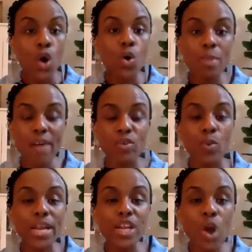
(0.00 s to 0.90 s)
whomever.
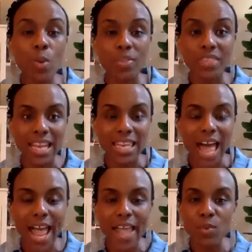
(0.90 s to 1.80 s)
We know what they
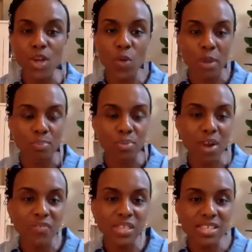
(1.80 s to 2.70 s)
like, we know their
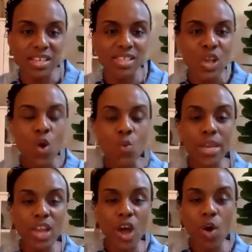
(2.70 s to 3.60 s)
preferences,
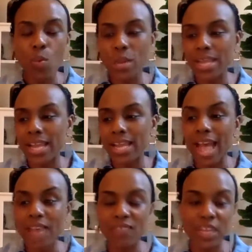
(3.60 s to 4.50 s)
we know when they're
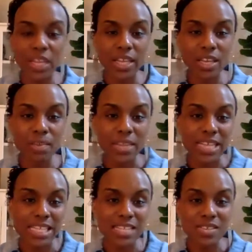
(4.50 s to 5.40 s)
not feeling good, but they
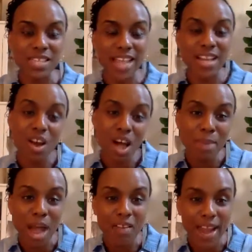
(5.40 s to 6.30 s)
still say, no, I'm
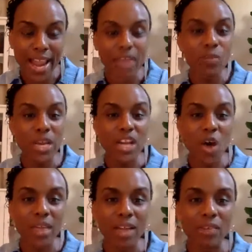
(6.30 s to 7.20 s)
all right. We
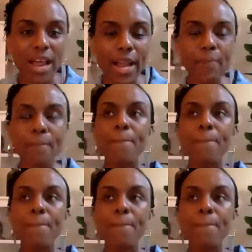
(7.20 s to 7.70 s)
know that, right?